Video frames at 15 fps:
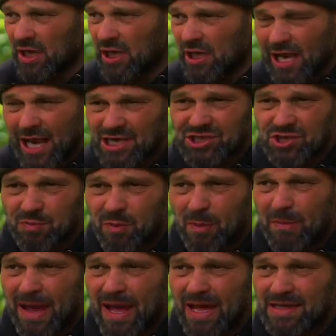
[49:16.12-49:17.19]
Unless you're
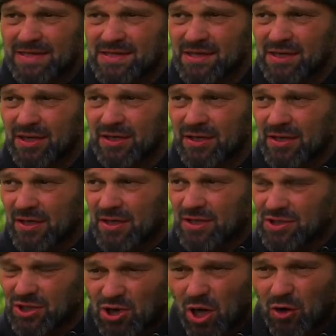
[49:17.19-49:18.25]
prepared to
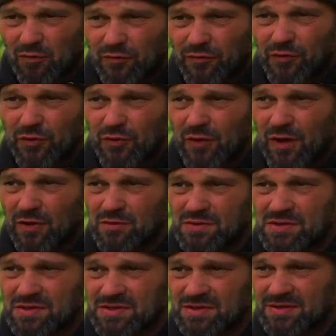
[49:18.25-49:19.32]
go through
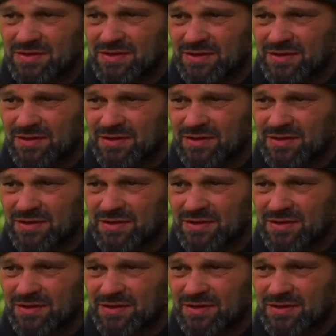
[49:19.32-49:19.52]
those